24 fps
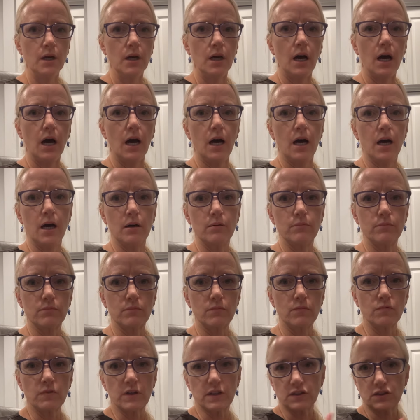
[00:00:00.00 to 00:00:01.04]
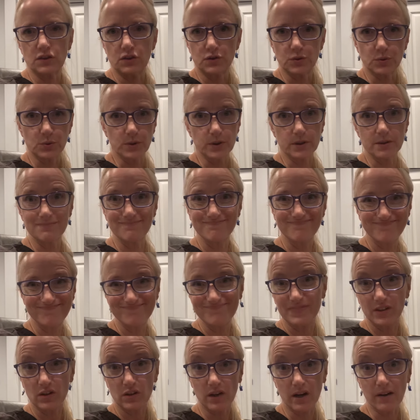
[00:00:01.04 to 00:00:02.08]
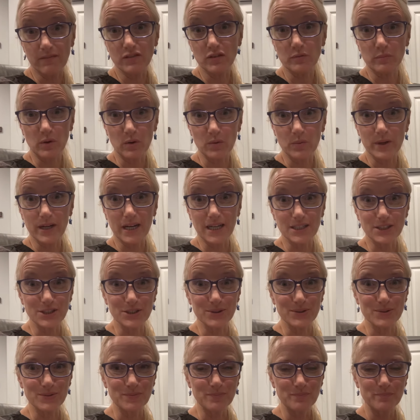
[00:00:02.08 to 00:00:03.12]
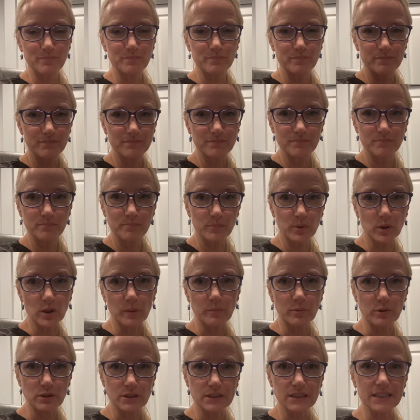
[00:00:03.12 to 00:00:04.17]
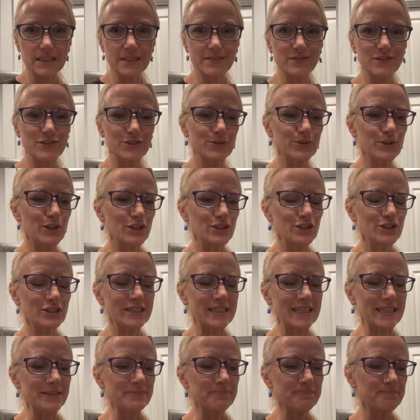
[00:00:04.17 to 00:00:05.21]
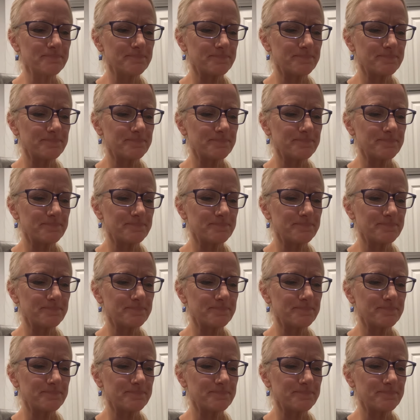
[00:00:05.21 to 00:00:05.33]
rest assured, feel comfortable when I do pull up your sleeve and do it on your skin.